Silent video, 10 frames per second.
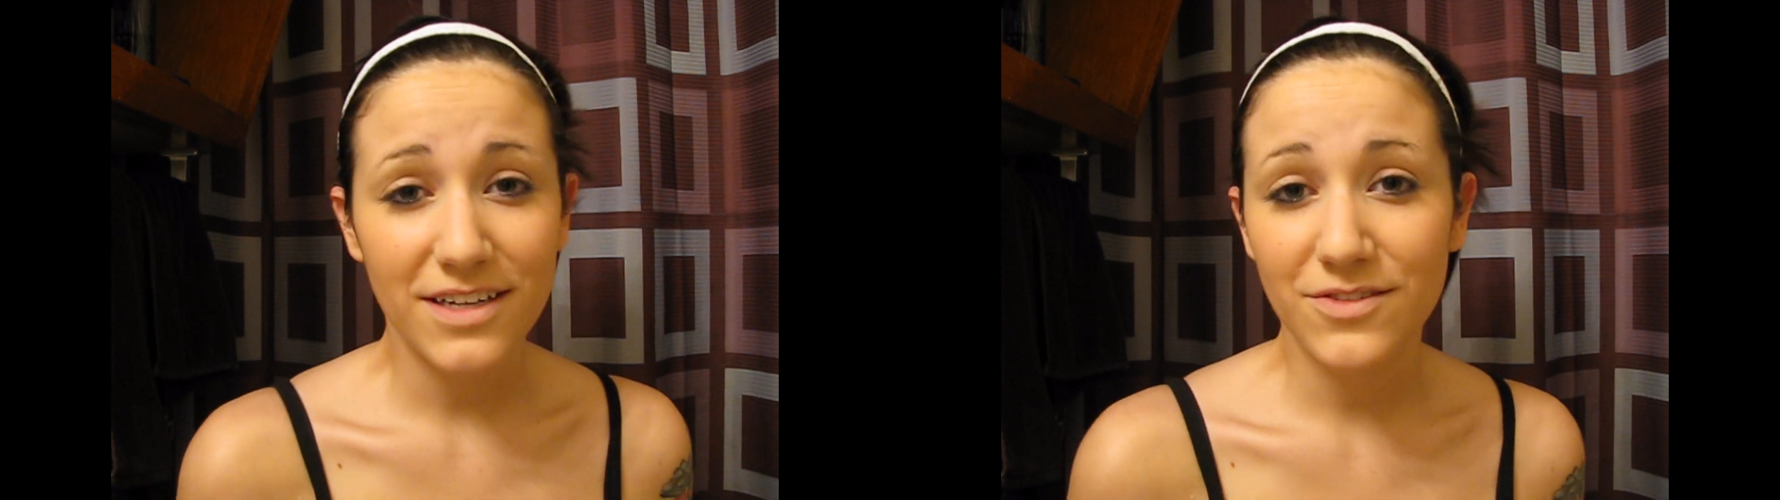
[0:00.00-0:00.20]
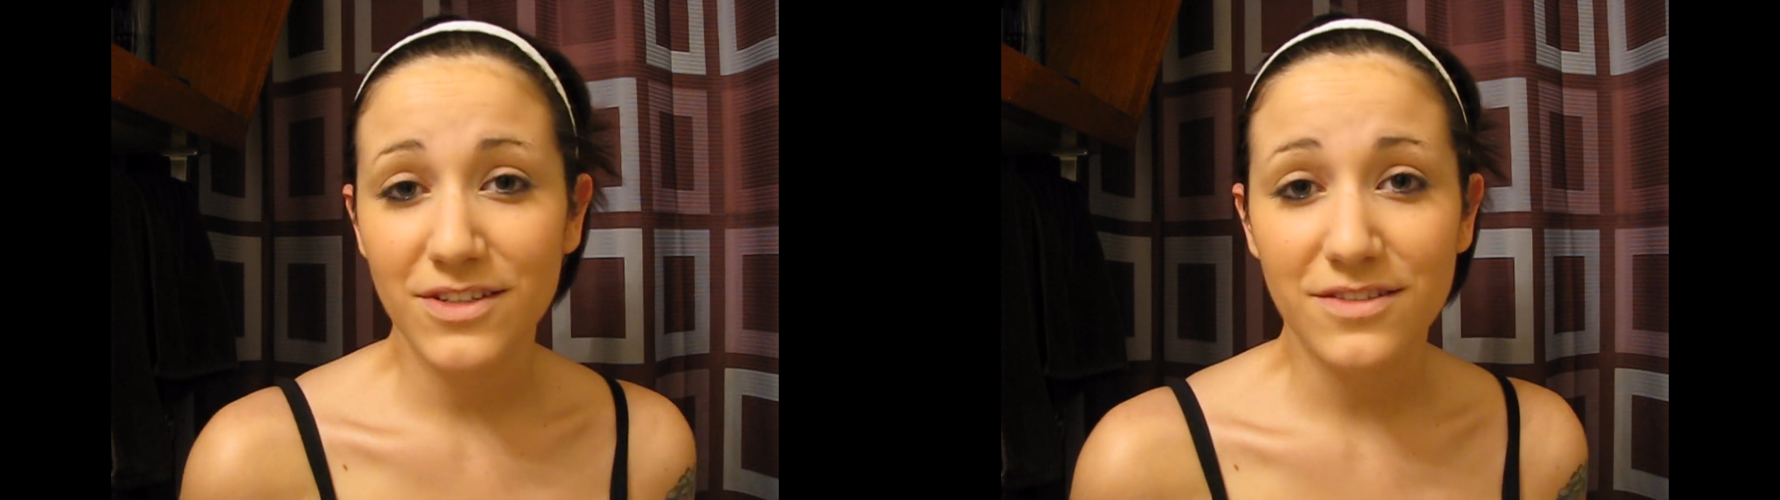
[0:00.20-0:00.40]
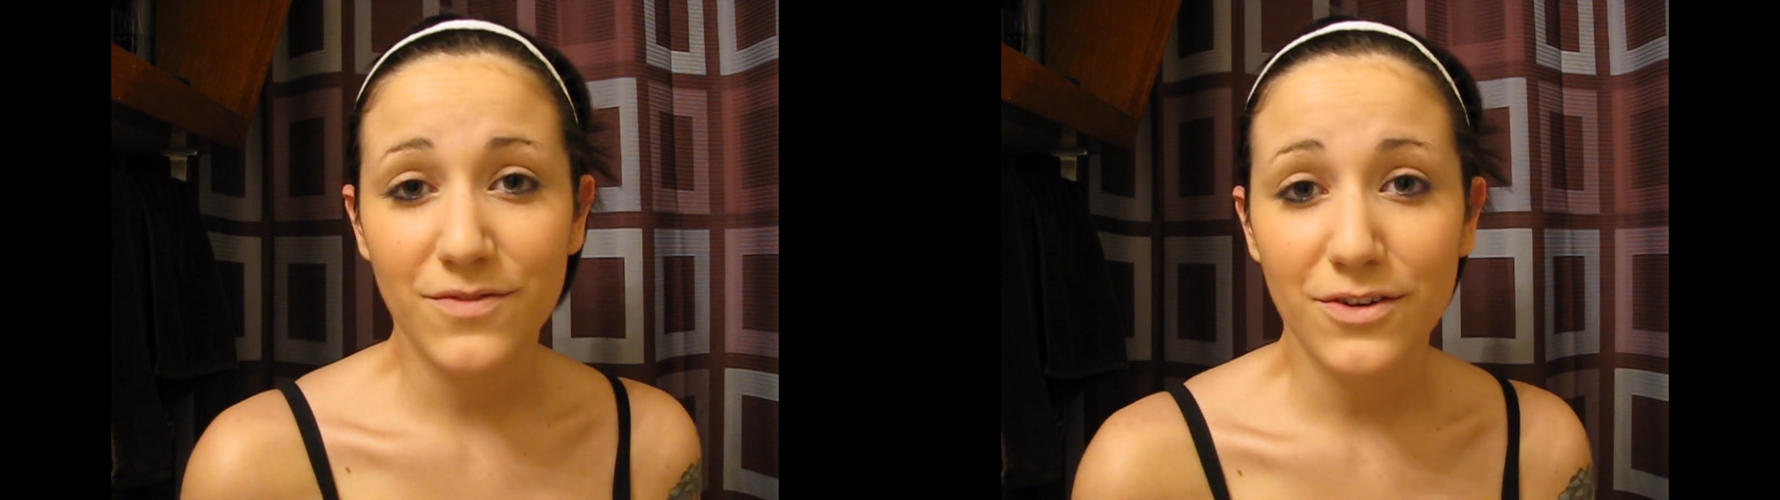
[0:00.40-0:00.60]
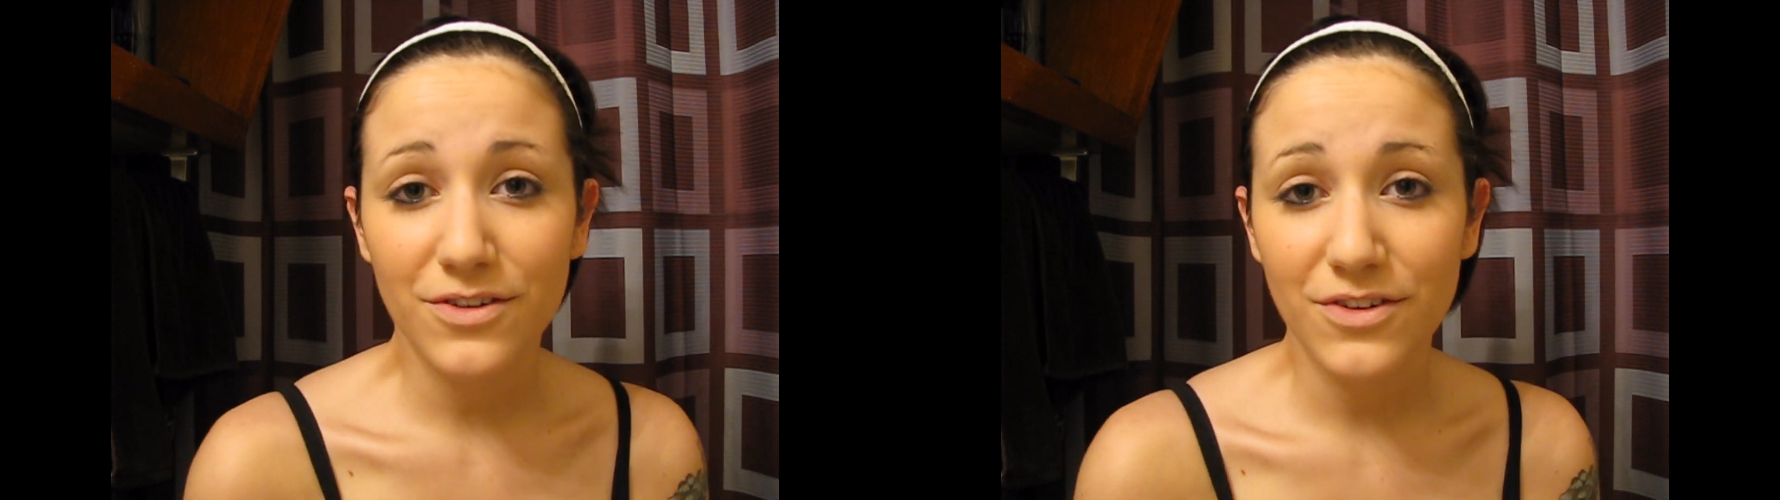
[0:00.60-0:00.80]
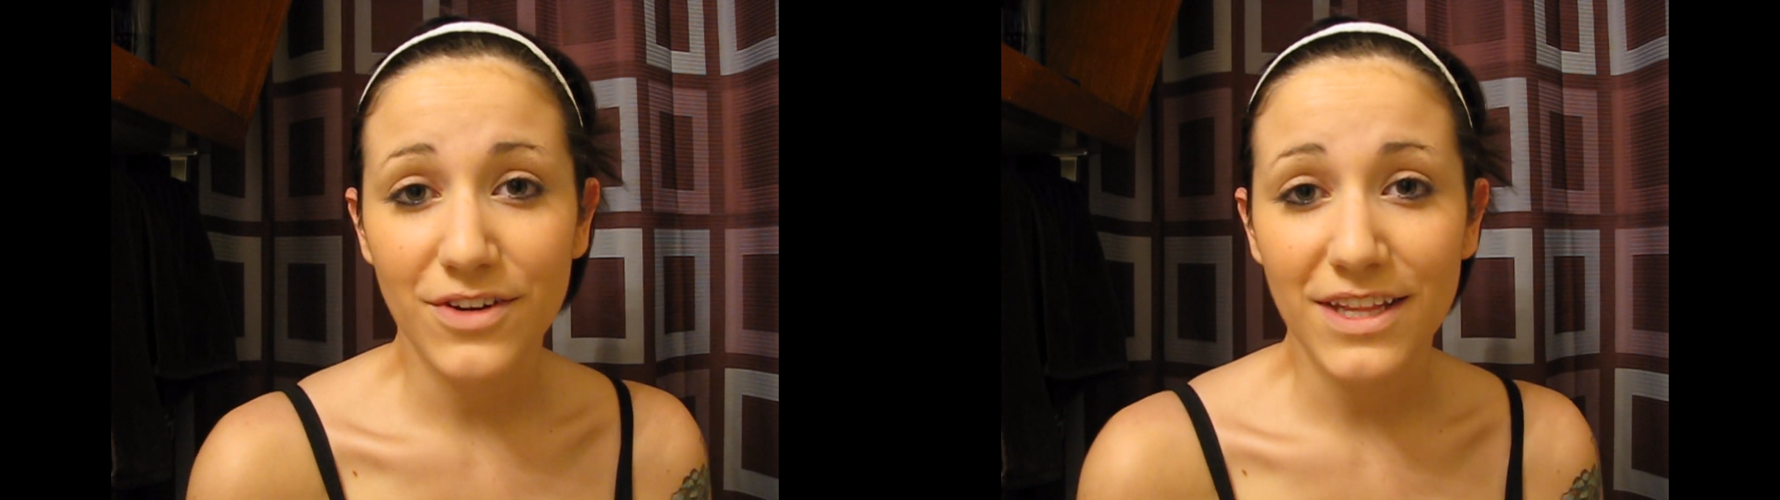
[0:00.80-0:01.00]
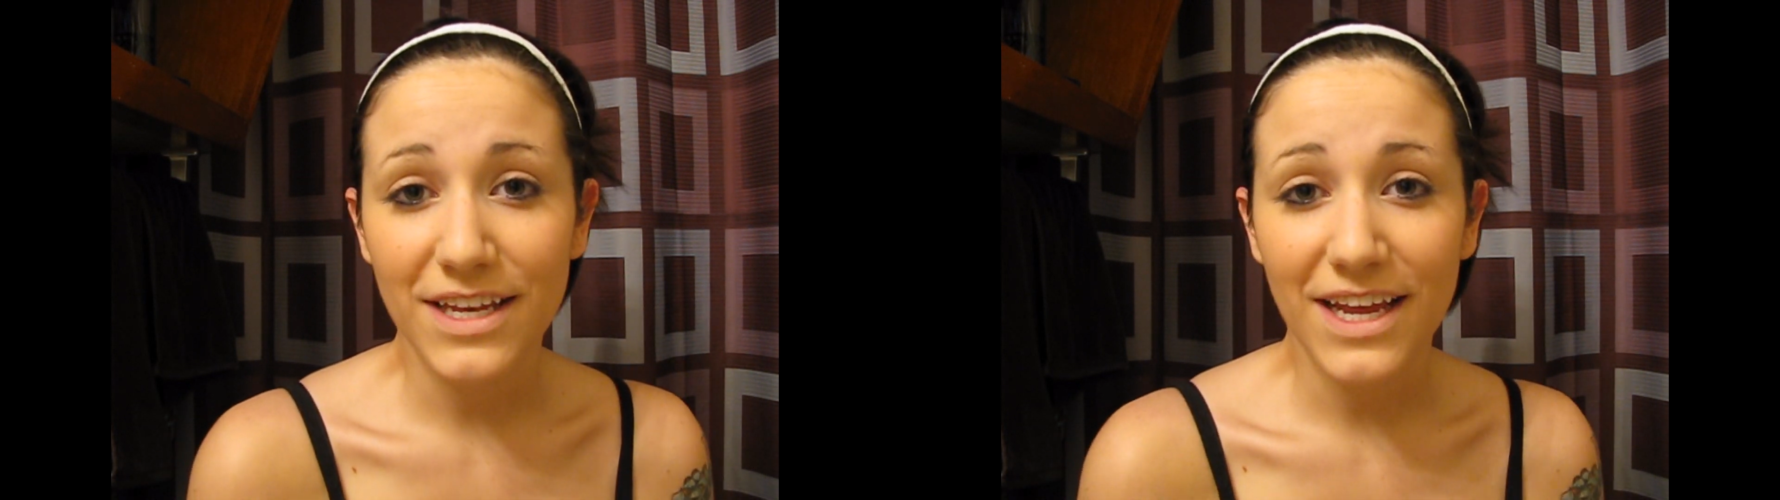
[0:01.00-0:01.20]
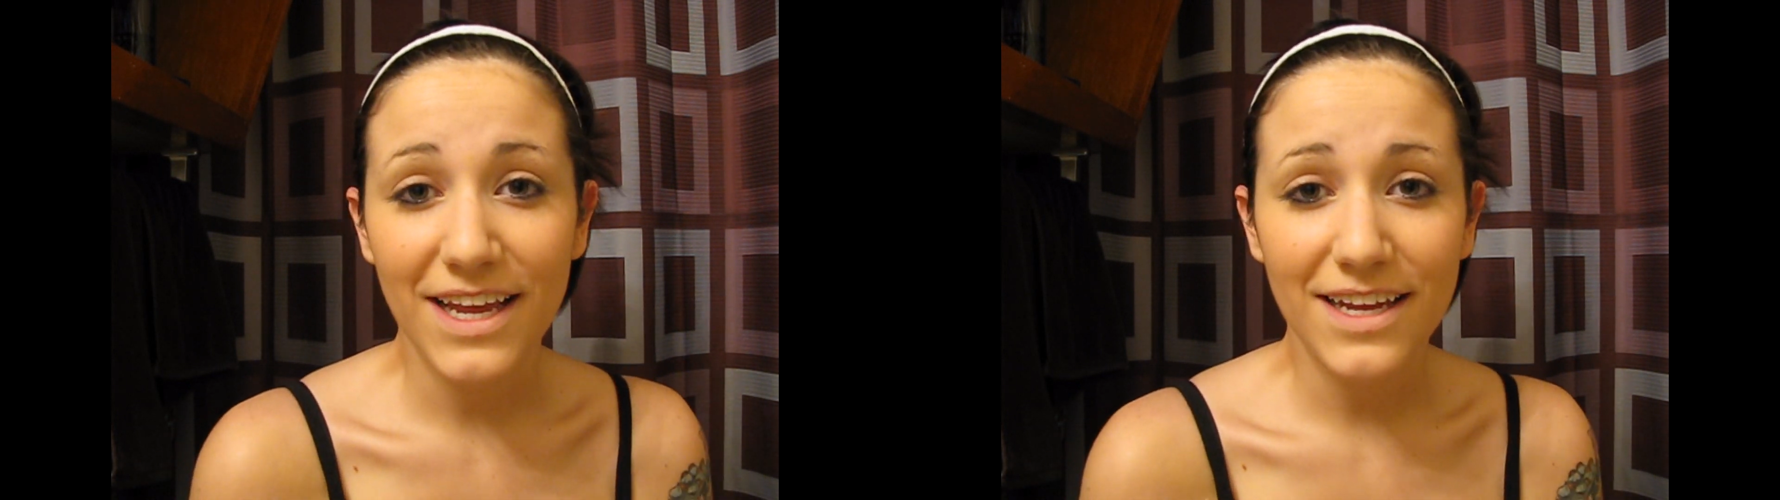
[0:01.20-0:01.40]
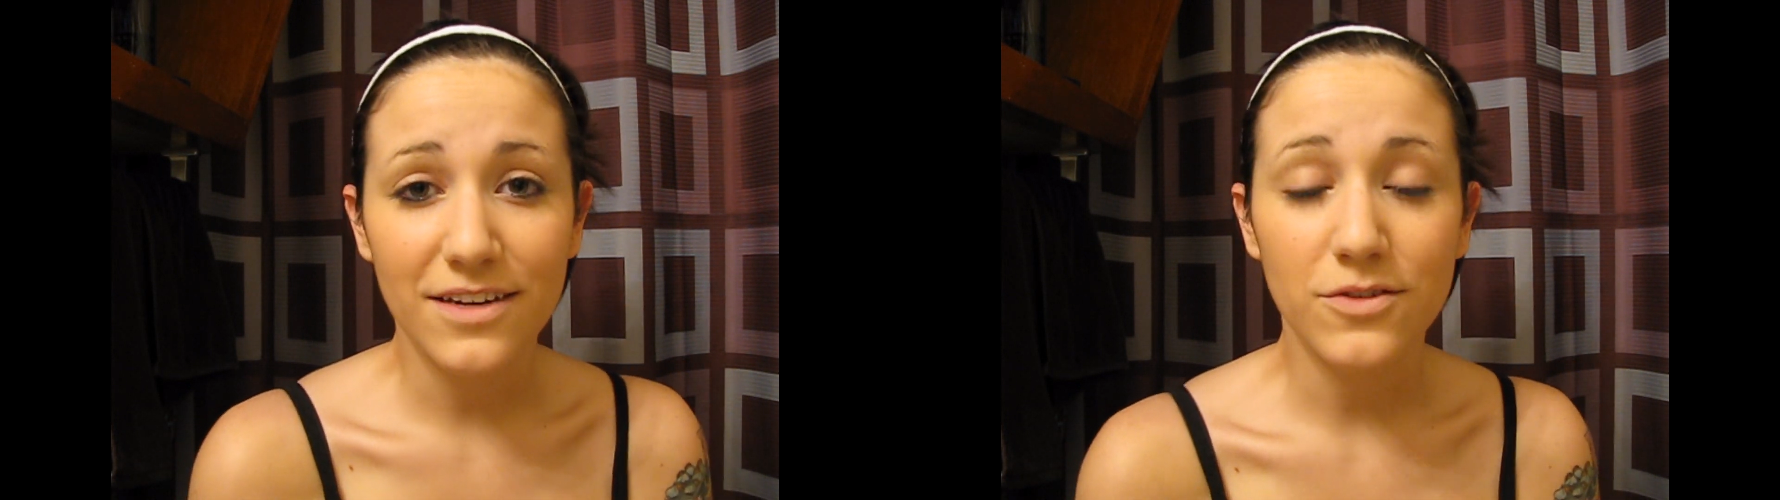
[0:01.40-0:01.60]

I do this for during the day.